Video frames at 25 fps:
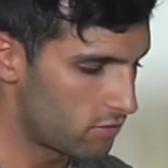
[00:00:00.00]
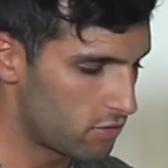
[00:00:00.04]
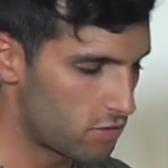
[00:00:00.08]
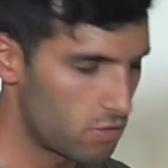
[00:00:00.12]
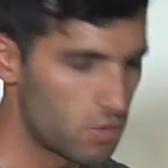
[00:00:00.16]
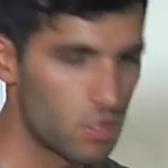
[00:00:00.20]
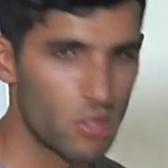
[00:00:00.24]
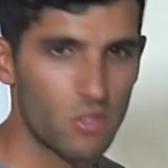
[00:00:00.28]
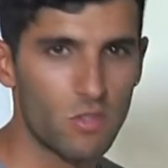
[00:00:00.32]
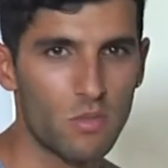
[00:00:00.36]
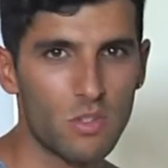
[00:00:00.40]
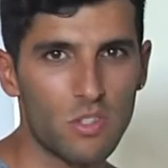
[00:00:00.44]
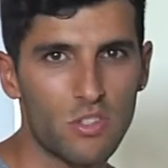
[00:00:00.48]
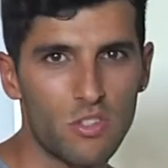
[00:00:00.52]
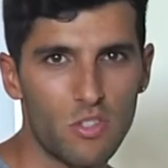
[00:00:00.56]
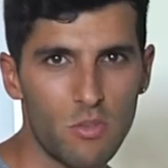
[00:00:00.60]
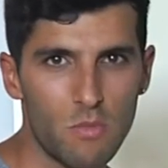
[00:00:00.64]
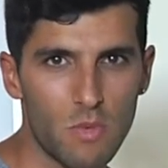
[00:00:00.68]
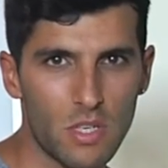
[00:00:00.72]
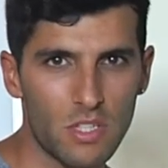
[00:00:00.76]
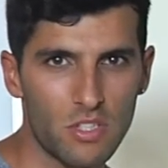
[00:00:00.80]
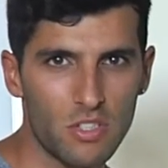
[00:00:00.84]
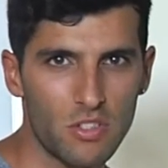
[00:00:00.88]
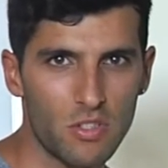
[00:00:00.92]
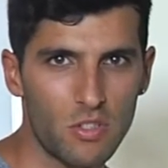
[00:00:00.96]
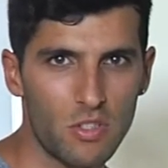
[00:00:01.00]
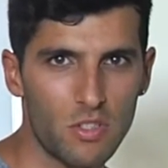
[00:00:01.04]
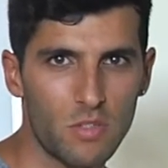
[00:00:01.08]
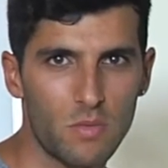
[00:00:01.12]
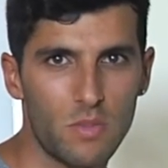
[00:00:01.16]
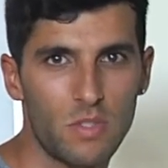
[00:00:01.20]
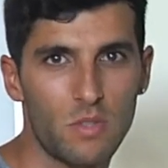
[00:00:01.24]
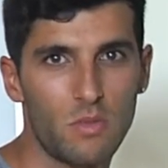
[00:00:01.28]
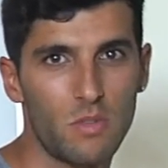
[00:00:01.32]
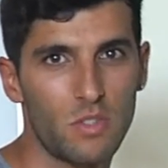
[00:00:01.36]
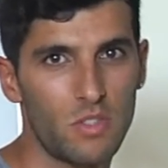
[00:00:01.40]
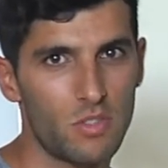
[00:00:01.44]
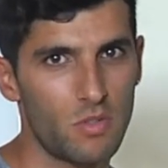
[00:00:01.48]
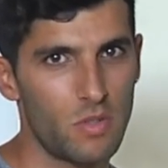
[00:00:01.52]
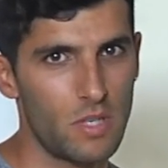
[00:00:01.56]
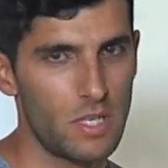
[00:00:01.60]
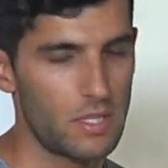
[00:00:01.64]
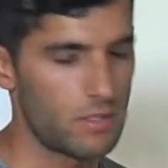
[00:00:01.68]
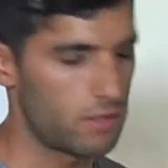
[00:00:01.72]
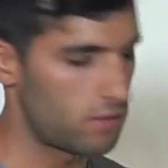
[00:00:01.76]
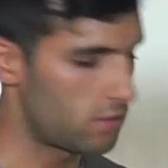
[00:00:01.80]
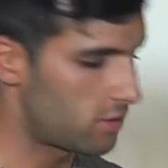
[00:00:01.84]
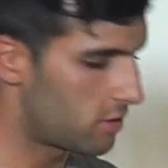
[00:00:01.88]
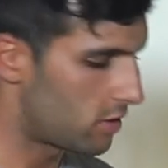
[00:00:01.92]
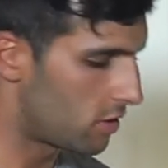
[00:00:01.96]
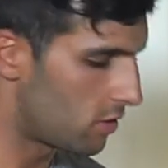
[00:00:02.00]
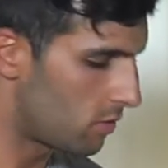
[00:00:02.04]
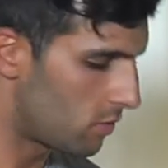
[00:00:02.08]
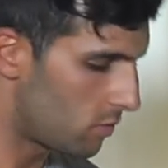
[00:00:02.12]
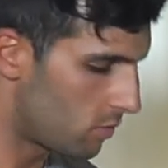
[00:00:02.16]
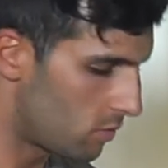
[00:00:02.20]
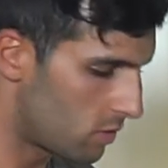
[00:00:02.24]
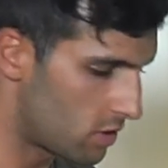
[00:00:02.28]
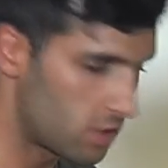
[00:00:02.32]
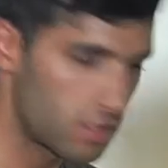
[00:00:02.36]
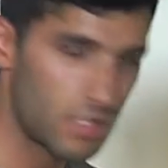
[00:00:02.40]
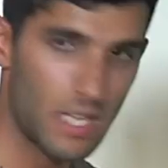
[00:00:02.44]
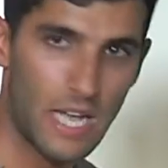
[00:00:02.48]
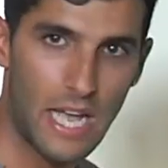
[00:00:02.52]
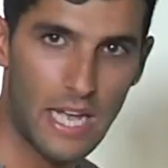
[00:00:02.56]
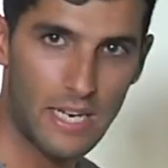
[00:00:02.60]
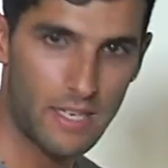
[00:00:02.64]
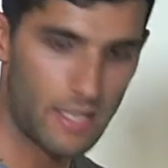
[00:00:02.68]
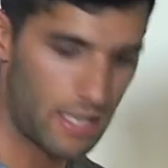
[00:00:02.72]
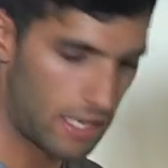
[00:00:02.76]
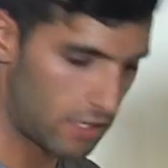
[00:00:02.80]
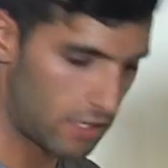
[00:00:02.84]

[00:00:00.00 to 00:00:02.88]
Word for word: we don't want too much sauce, we don't want too little. So we'll just add the